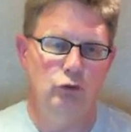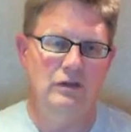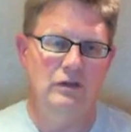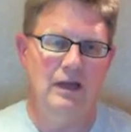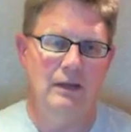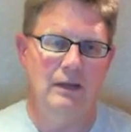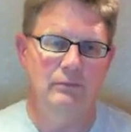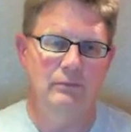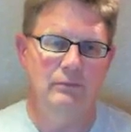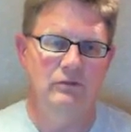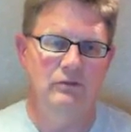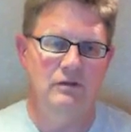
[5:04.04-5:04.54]

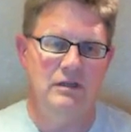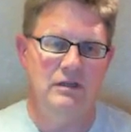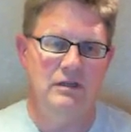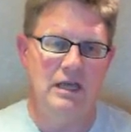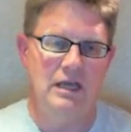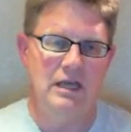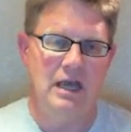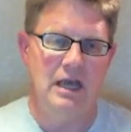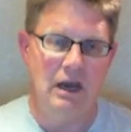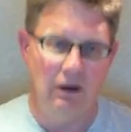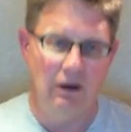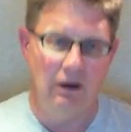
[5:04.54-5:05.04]
times the
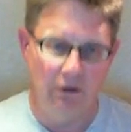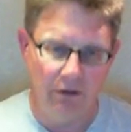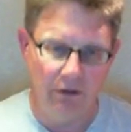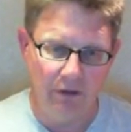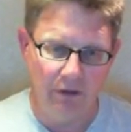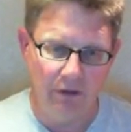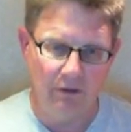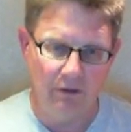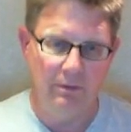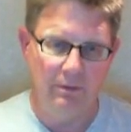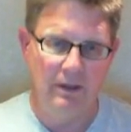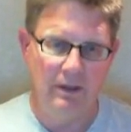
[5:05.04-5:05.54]
area
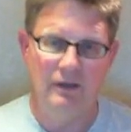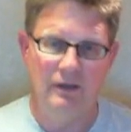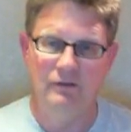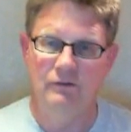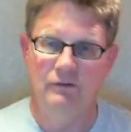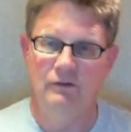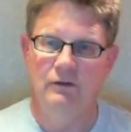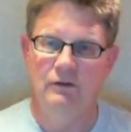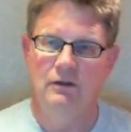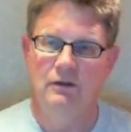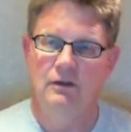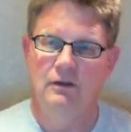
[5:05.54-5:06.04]
of the
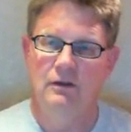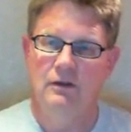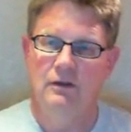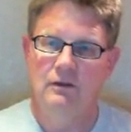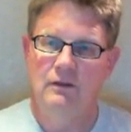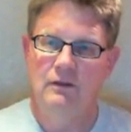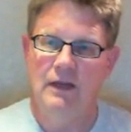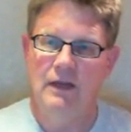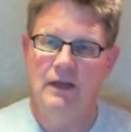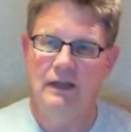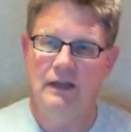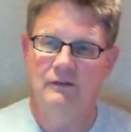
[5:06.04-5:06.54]
base.
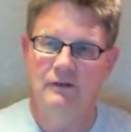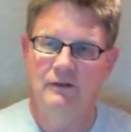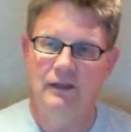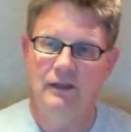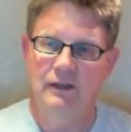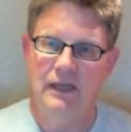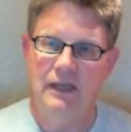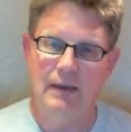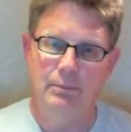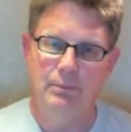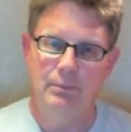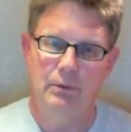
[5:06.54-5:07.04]
That's the
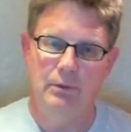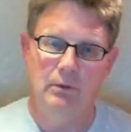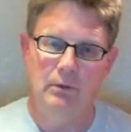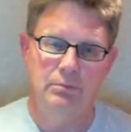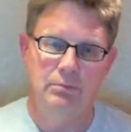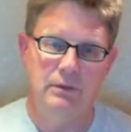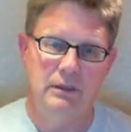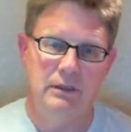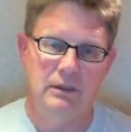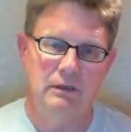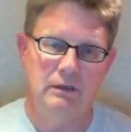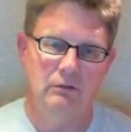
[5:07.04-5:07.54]
capital
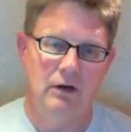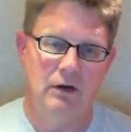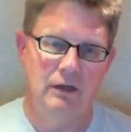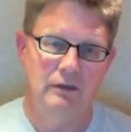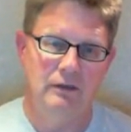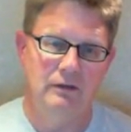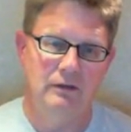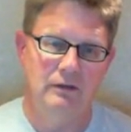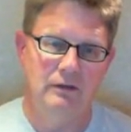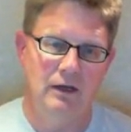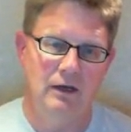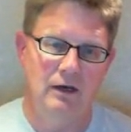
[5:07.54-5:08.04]
B
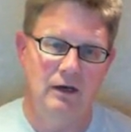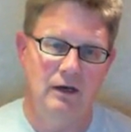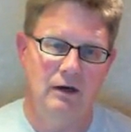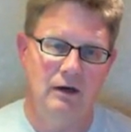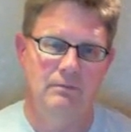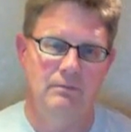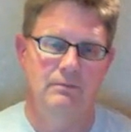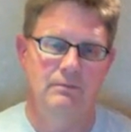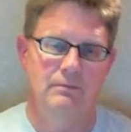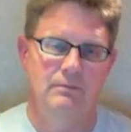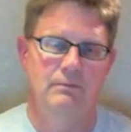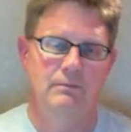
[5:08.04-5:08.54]
right there.
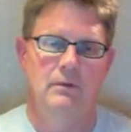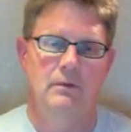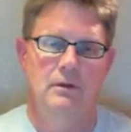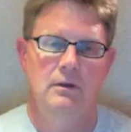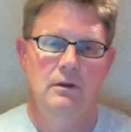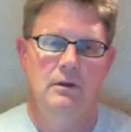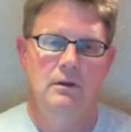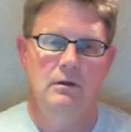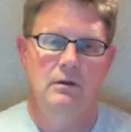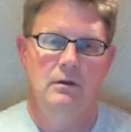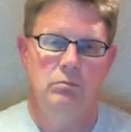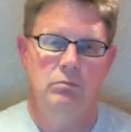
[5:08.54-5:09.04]

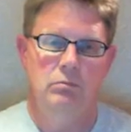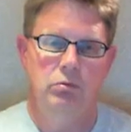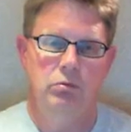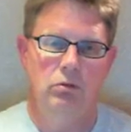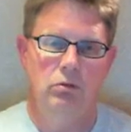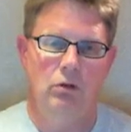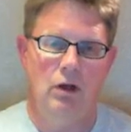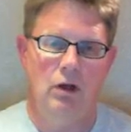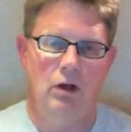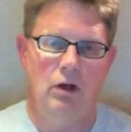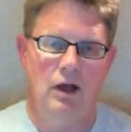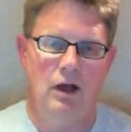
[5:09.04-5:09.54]

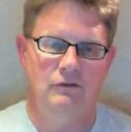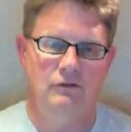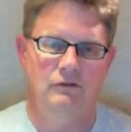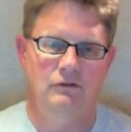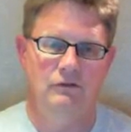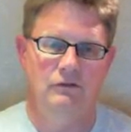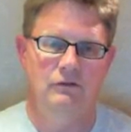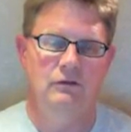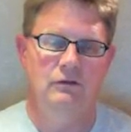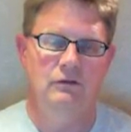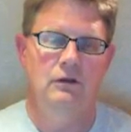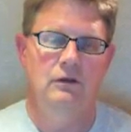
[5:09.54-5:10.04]

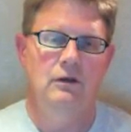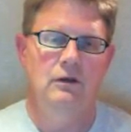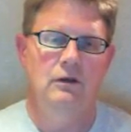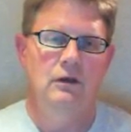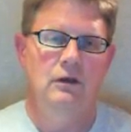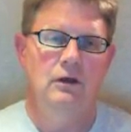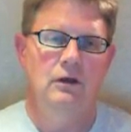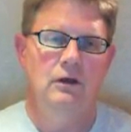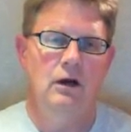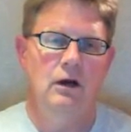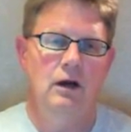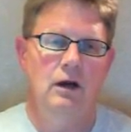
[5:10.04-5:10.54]
Plus,
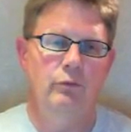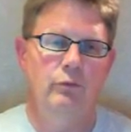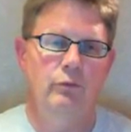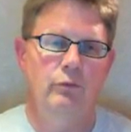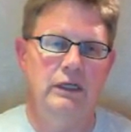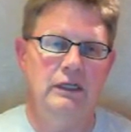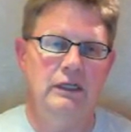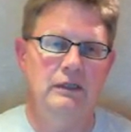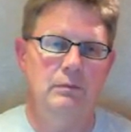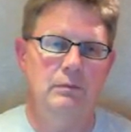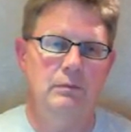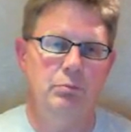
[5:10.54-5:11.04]
alright, we
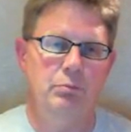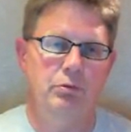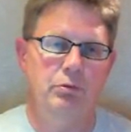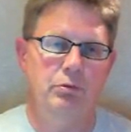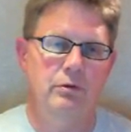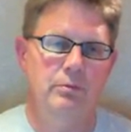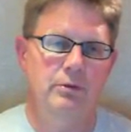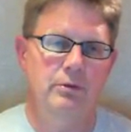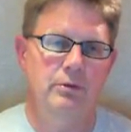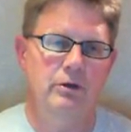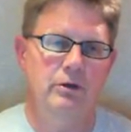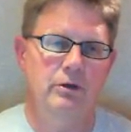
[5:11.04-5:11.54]
need the
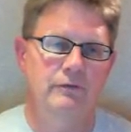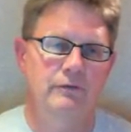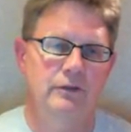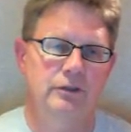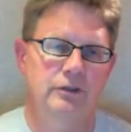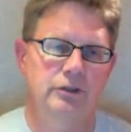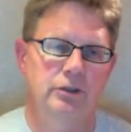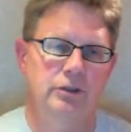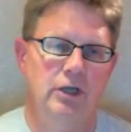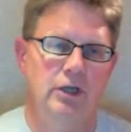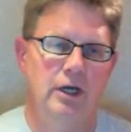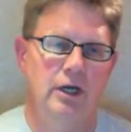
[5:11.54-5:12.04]
perimeter of
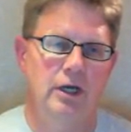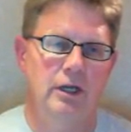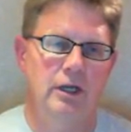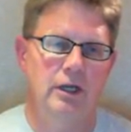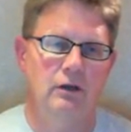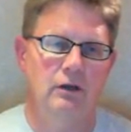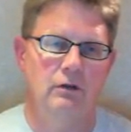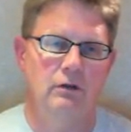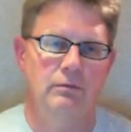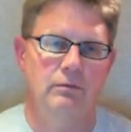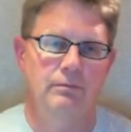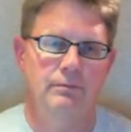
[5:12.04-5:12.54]
this
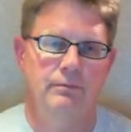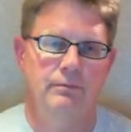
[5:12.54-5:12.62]
triangle.